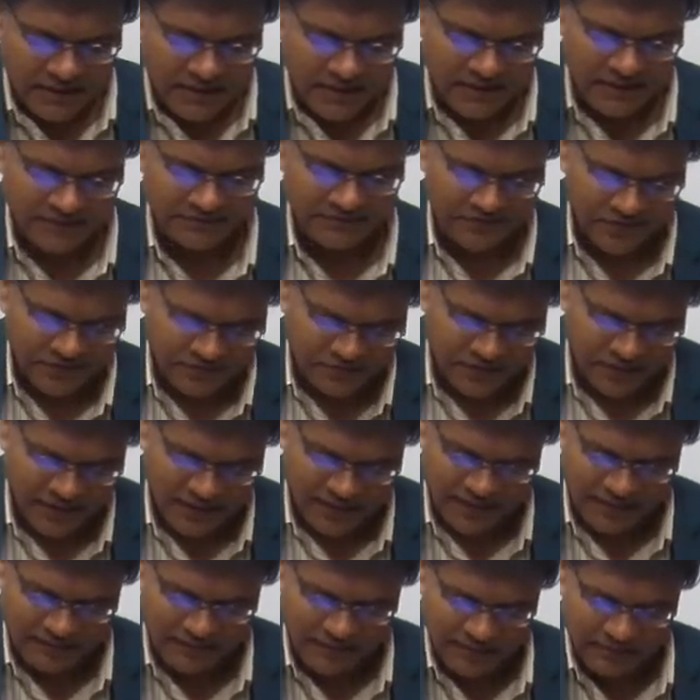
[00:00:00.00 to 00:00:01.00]
concession
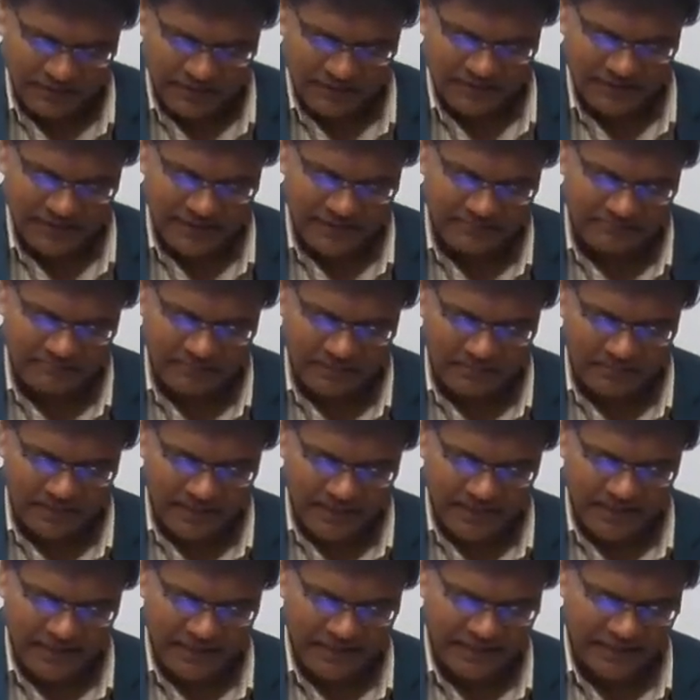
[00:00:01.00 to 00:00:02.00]
agreement between a
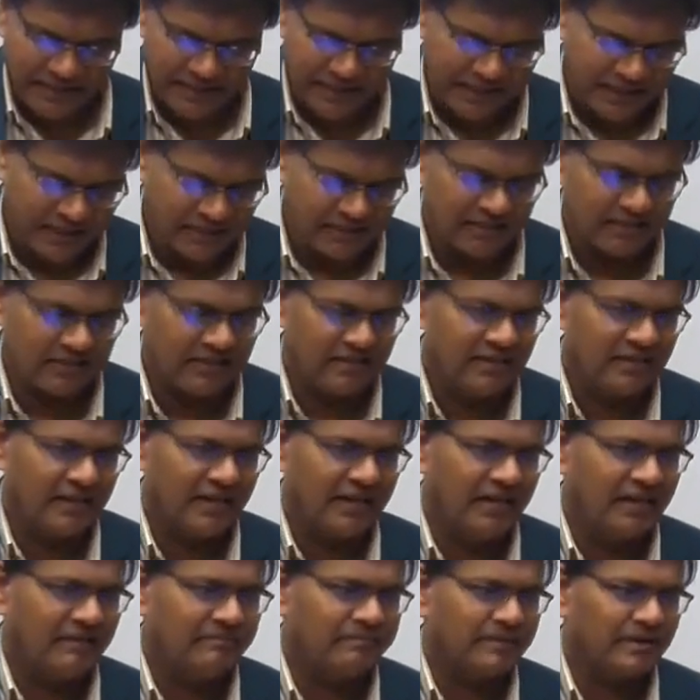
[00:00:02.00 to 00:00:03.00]
public entity
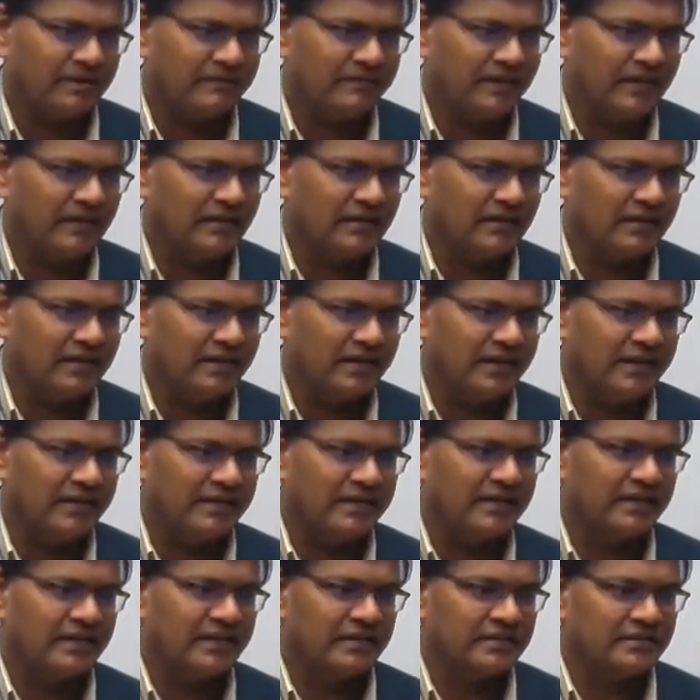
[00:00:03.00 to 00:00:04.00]
and a private
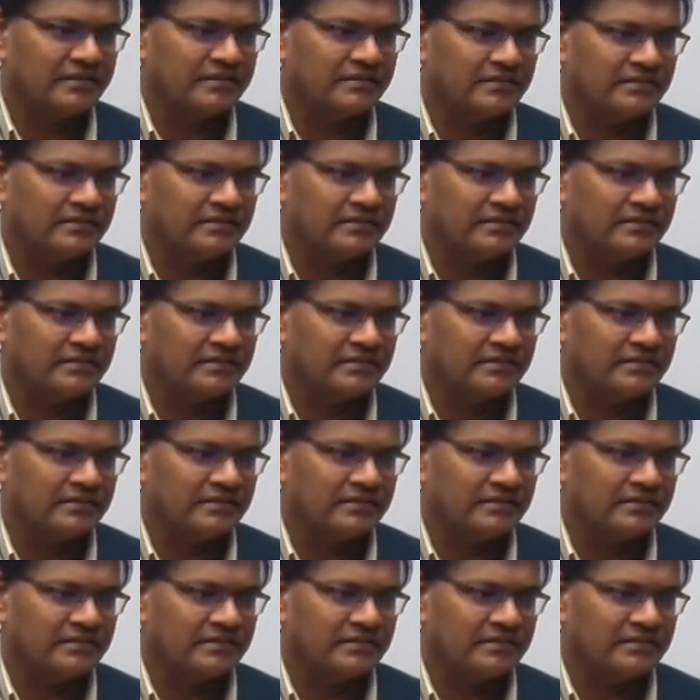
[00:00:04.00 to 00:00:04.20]
entity.